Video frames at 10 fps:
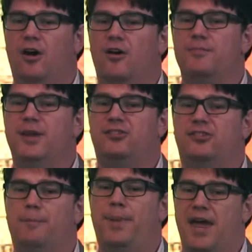of
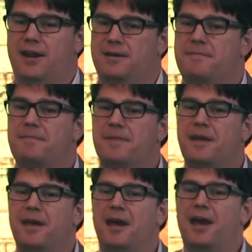Mr. Ben.
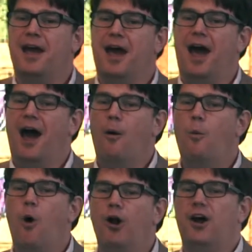
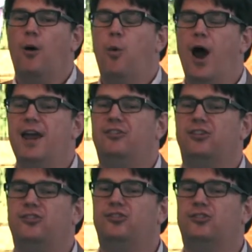What a way to
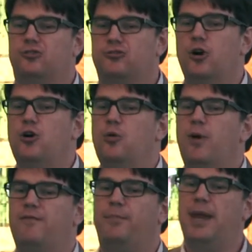screw
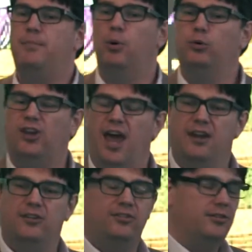with people's
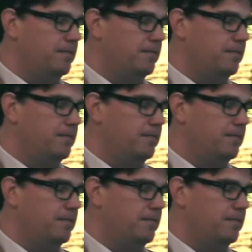heads.